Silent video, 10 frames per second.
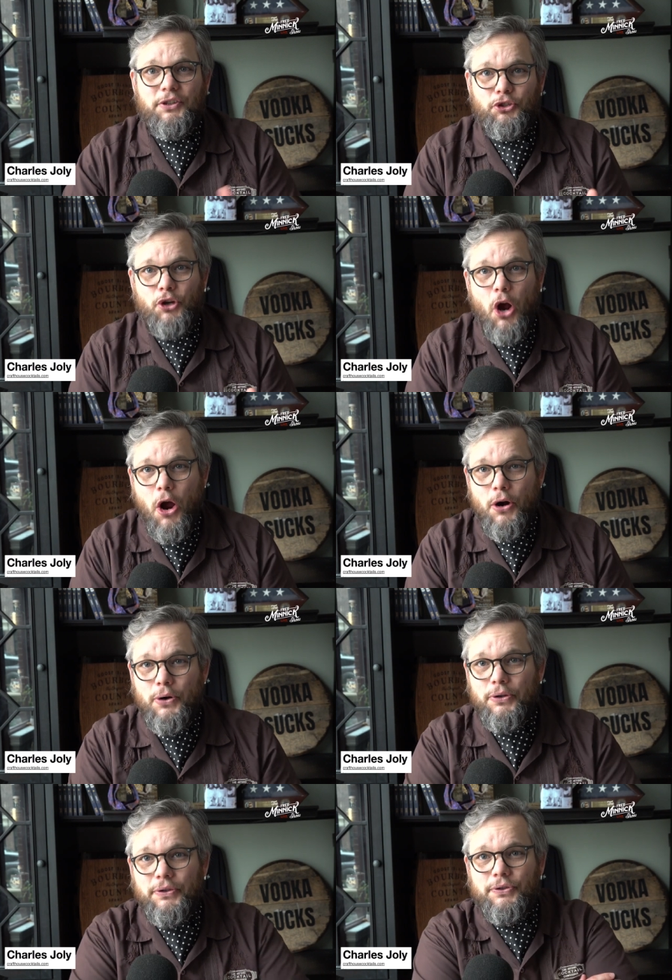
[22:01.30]

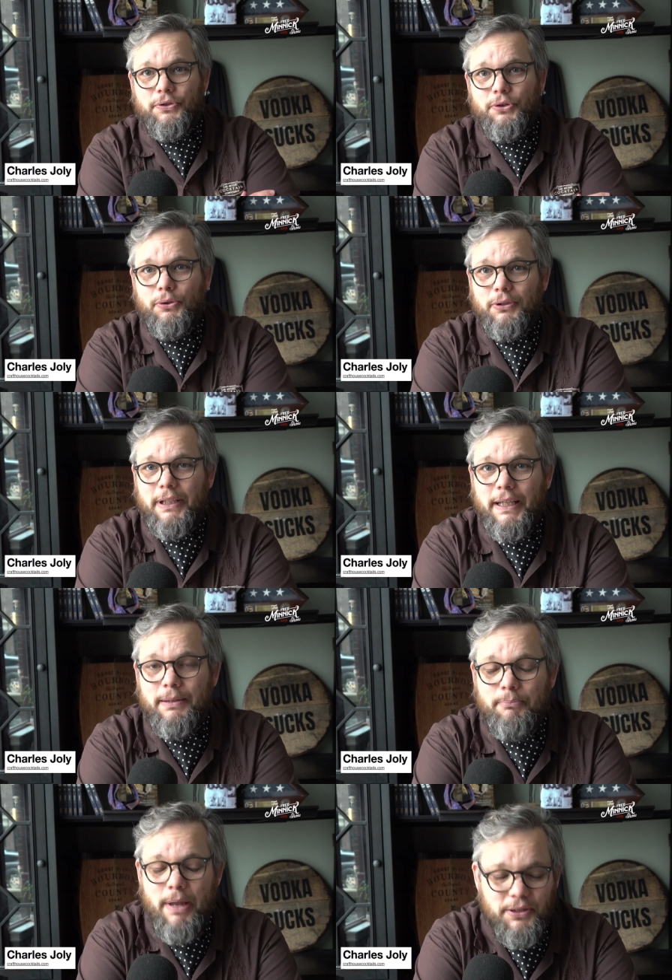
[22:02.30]
Charles
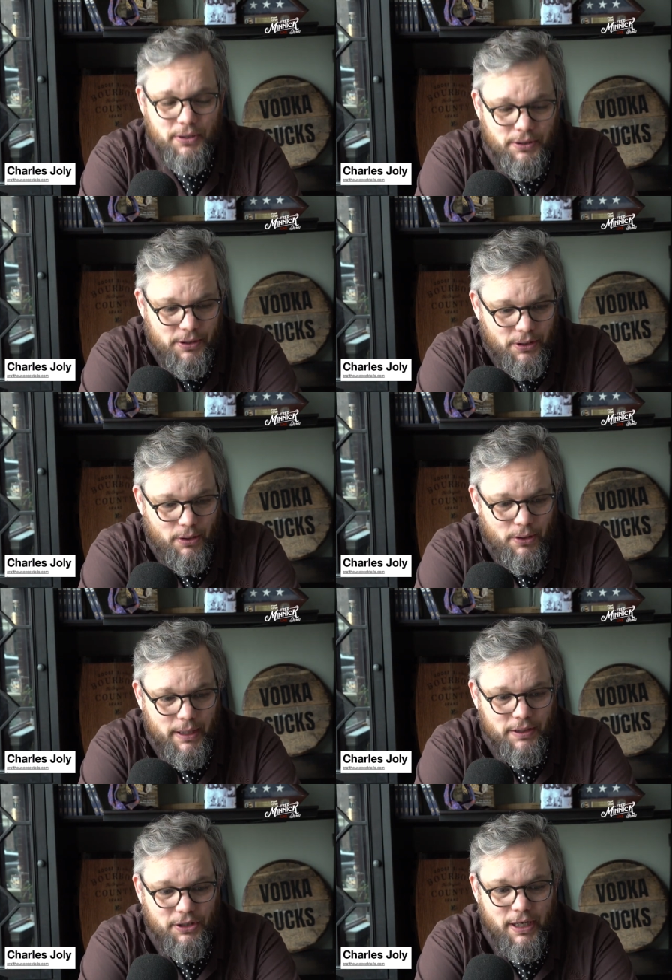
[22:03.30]
Joly. Make sure you're
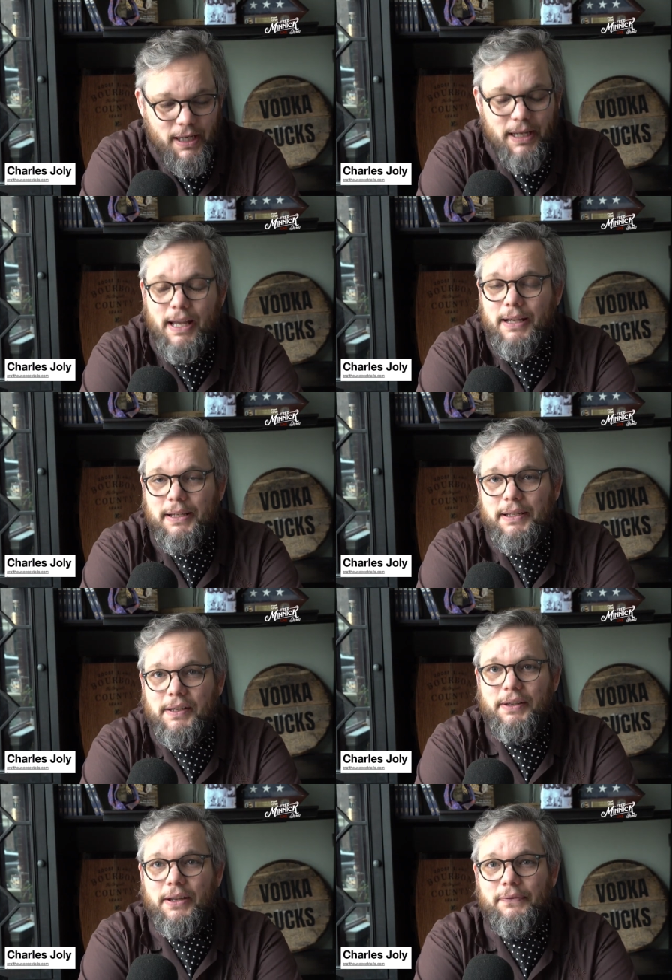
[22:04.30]
going and checking out his
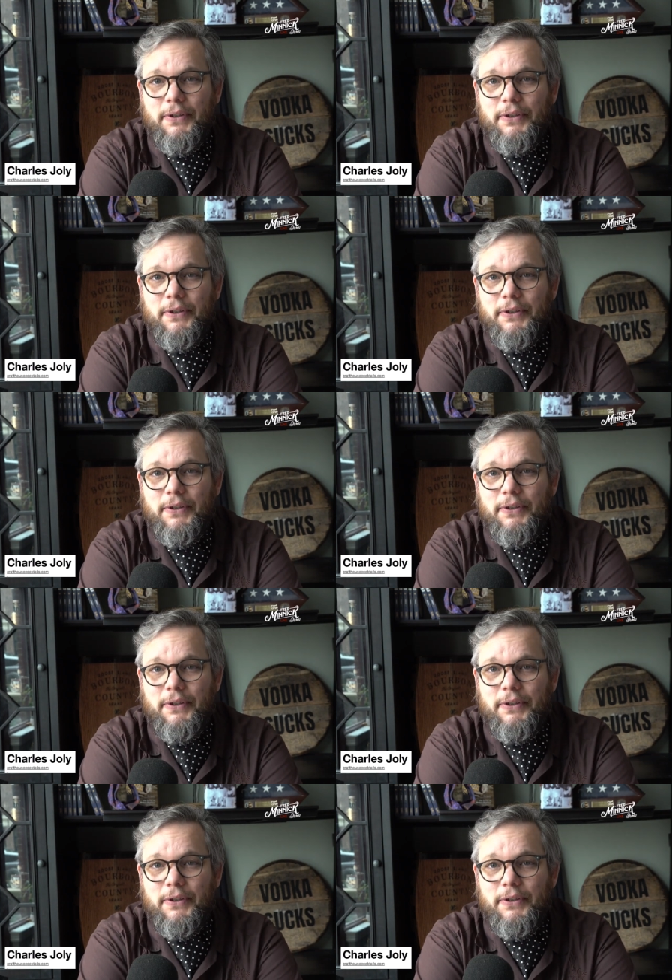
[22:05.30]
stuff